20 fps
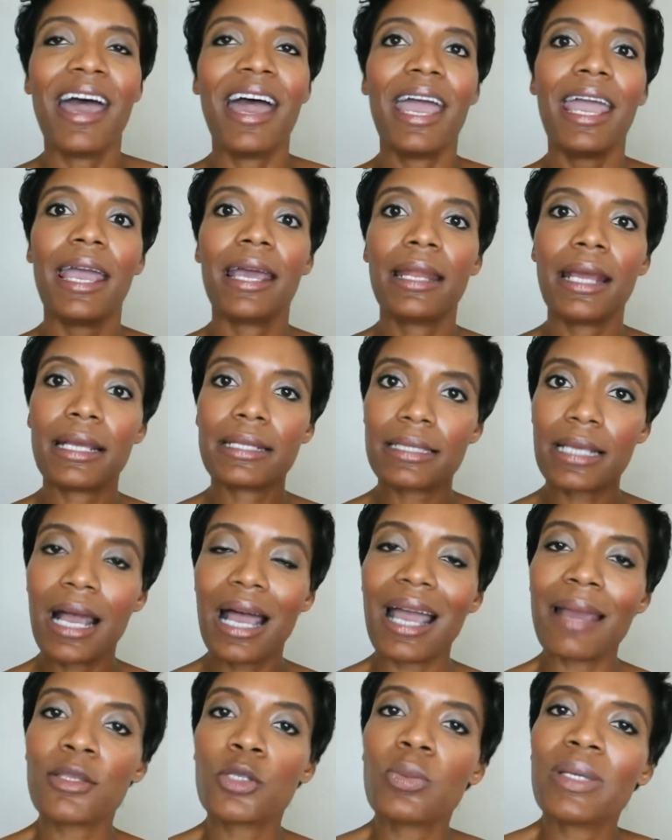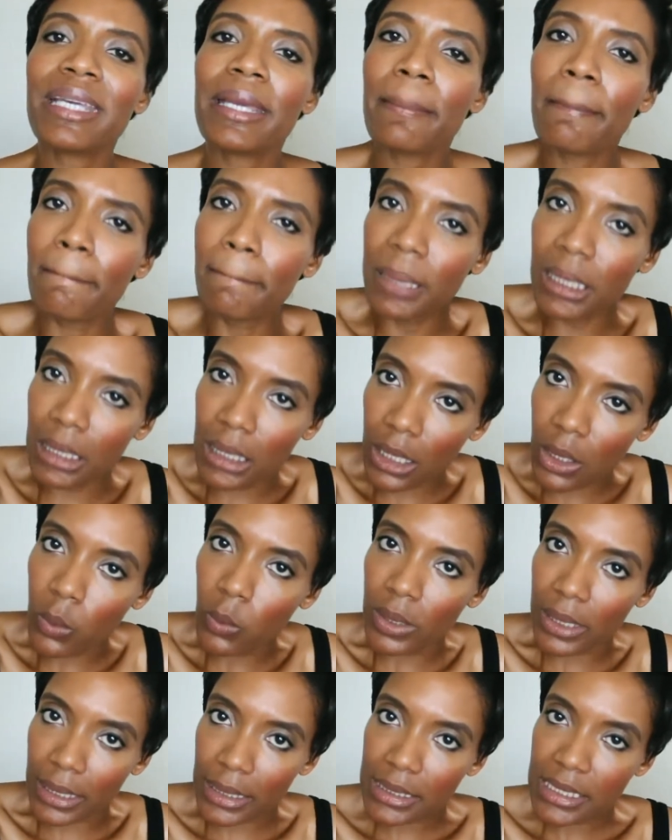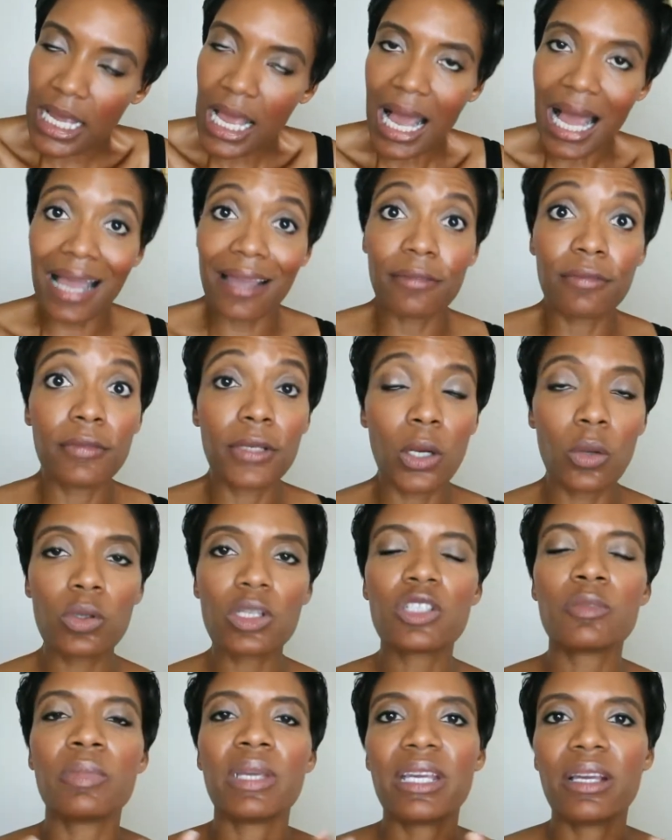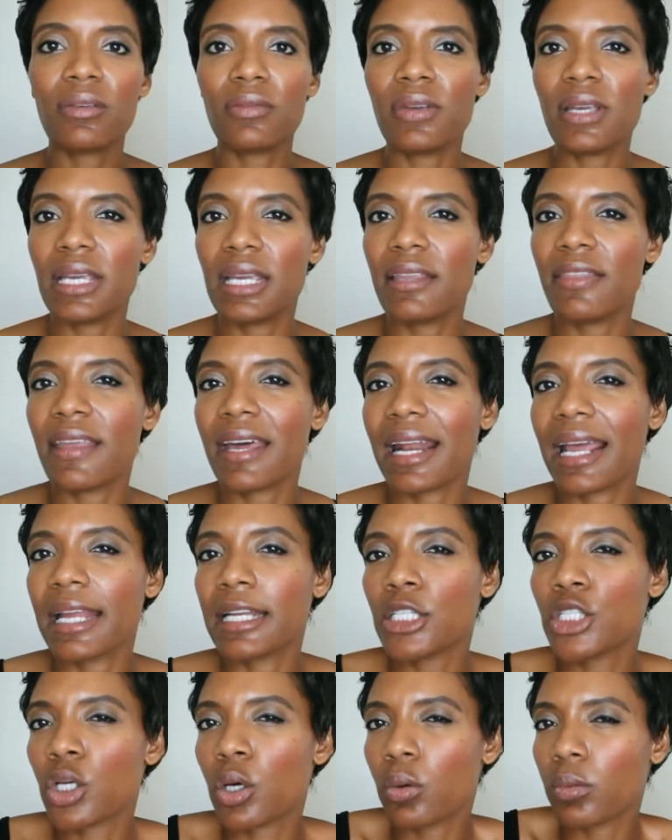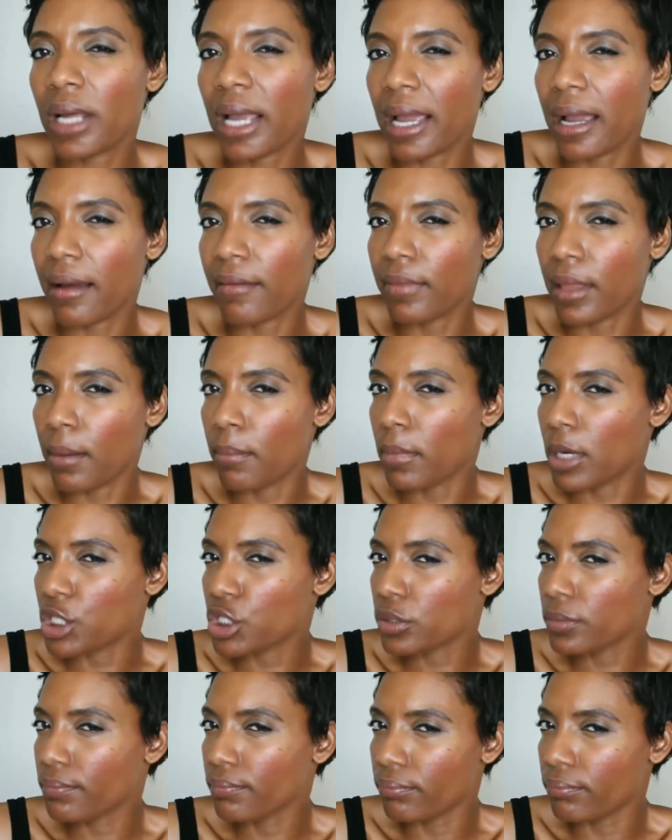and at times we get bloated. I've noticed being a vegan that I don't have that much